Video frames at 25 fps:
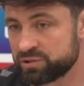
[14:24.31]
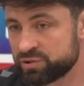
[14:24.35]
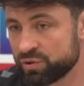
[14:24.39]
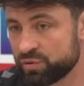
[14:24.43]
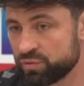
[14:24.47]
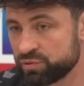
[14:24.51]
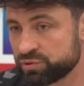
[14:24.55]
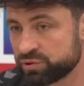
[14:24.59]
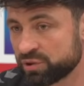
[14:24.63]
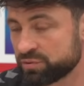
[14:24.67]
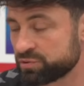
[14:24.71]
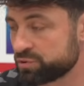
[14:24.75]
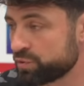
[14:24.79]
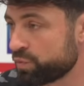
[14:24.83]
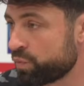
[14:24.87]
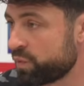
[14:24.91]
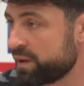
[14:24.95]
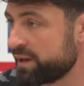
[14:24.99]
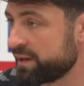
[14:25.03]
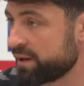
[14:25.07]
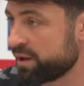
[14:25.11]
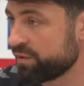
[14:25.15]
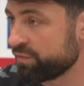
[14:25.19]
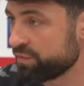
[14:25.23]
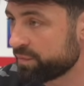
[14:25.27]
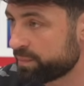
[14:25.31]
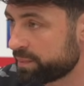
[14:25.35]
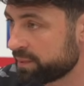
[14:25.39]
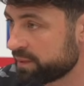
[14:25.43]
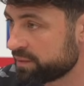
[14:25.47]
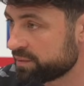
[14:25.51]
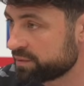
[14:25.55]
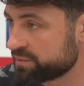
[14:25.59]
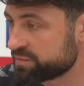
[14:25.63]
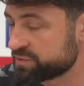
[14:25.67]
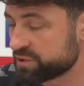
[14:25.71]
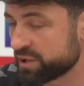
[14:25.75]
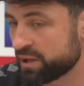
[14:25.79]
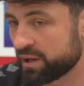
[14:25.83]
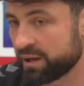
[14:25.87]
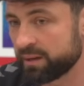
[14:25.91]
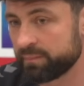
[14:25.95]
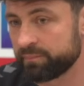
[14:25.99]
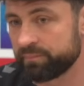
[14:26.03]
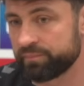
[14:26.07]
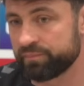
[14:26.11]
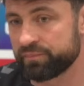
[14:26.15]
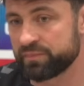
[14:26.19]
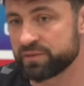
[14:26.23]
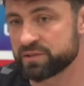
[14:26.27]
also to win over a period of
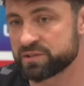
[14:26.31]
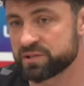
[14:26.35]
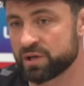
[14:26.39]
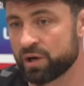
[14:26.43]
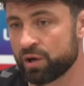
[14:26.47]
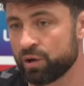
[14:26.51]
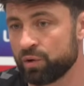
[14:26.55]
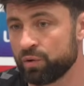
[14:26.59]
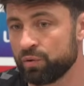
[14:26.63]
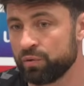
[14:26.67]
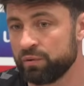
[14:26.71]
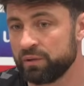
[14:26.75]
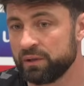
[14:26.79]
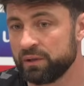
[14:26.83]
time. So,